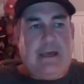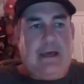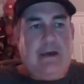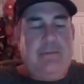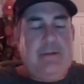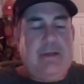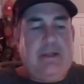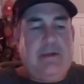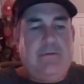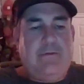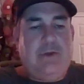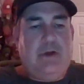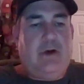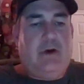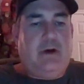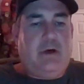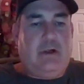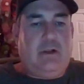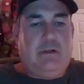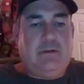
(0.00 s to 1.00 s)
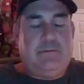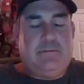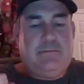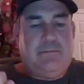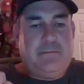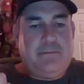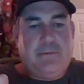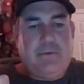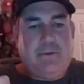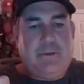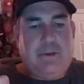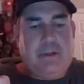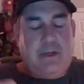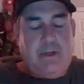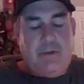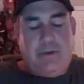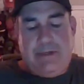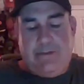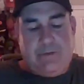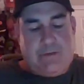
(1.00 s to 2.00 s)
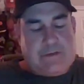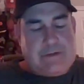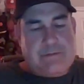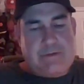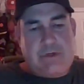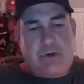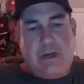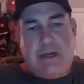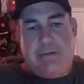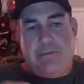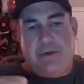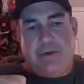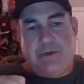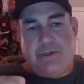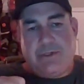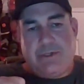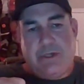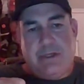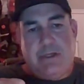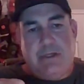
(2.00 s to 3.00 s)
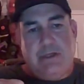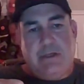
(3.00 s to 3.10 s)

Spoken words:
How many of y'all, even subscribers,